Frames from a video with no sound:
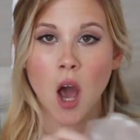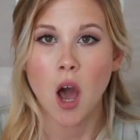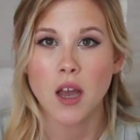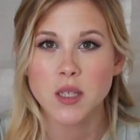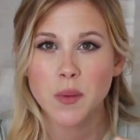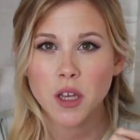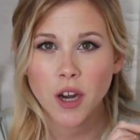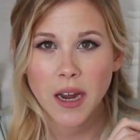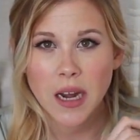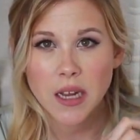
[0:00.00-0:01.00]
hospital
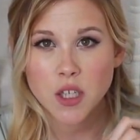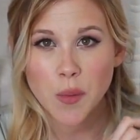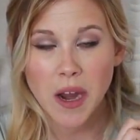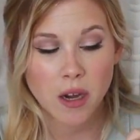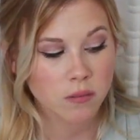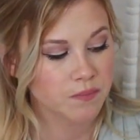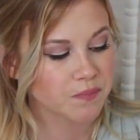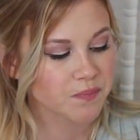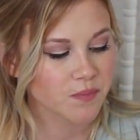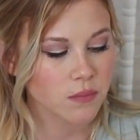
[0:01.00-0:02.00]
grade underwear.
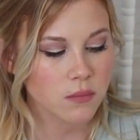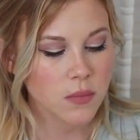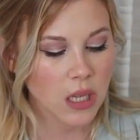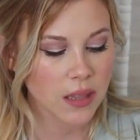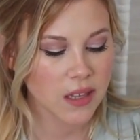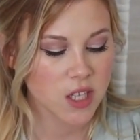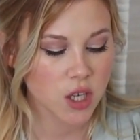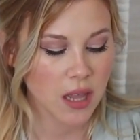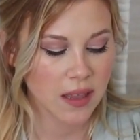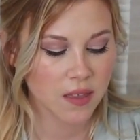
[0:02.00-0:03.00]
These
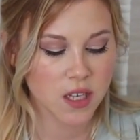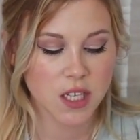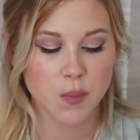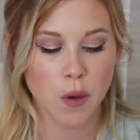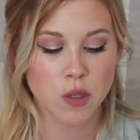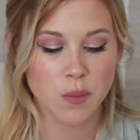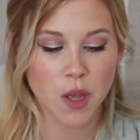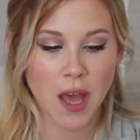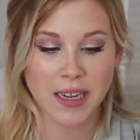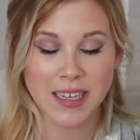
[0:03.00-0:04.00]
are like the
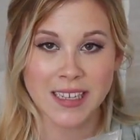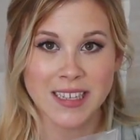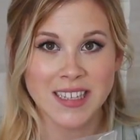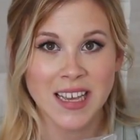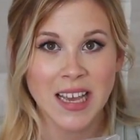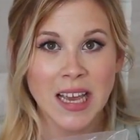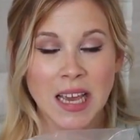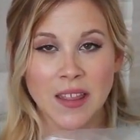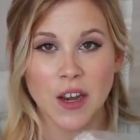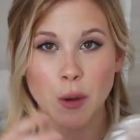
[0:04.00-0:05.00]
disposable undies
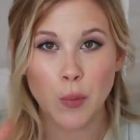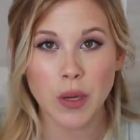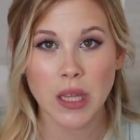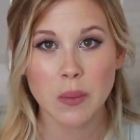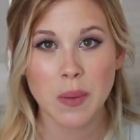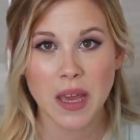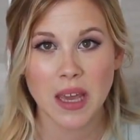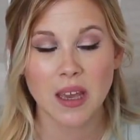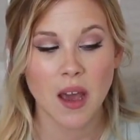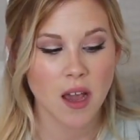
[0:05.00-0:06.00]
that are really
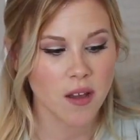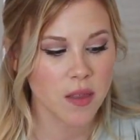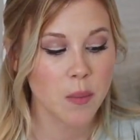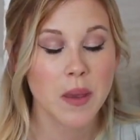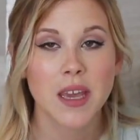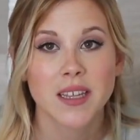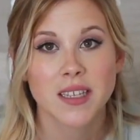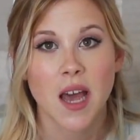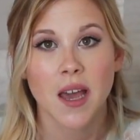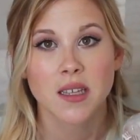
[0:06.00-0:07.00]
big. I got the biggest
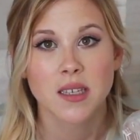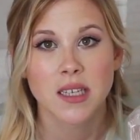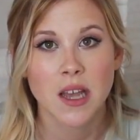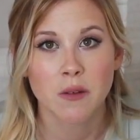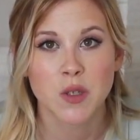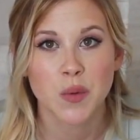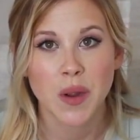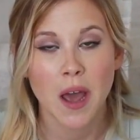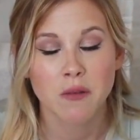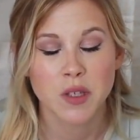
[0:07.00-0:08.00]
size because I
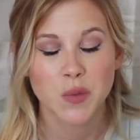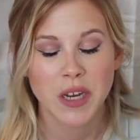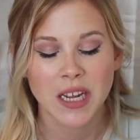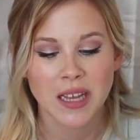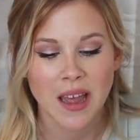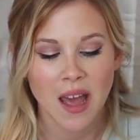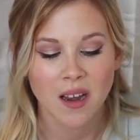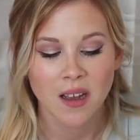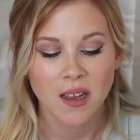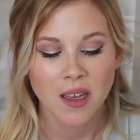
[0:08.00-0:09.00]
was reading that
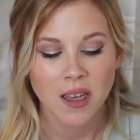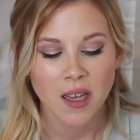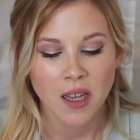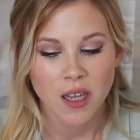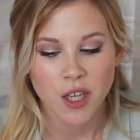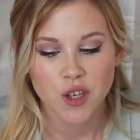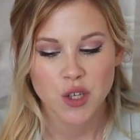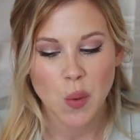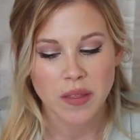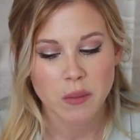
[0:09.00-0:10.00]
you
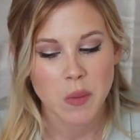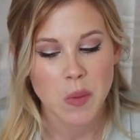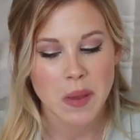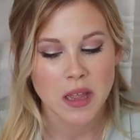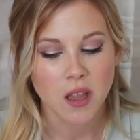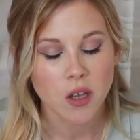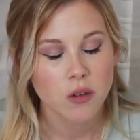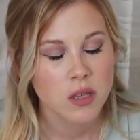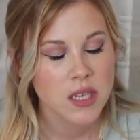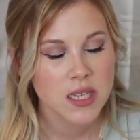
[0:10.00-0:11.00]
just want them to be
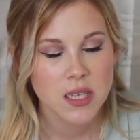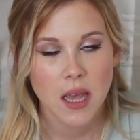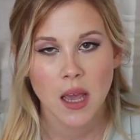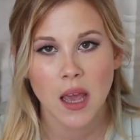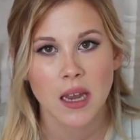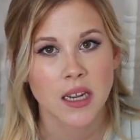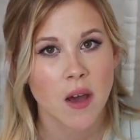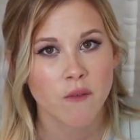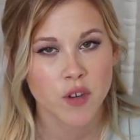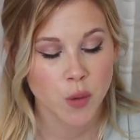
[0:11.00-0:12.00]
loose and
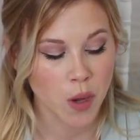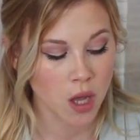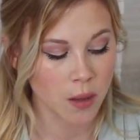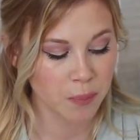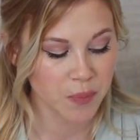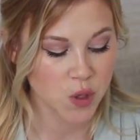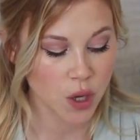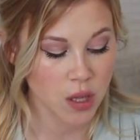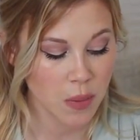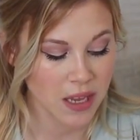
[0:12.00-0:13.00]
comfortable. So
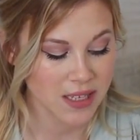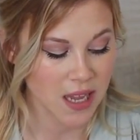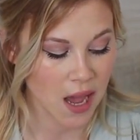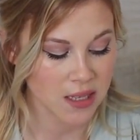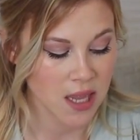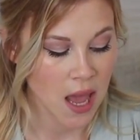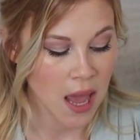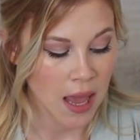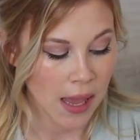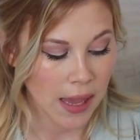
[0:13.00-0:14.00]
I got the biggest size,
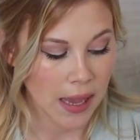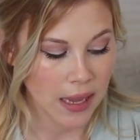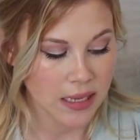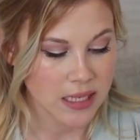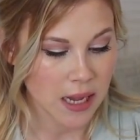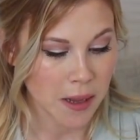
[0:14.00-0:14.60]
and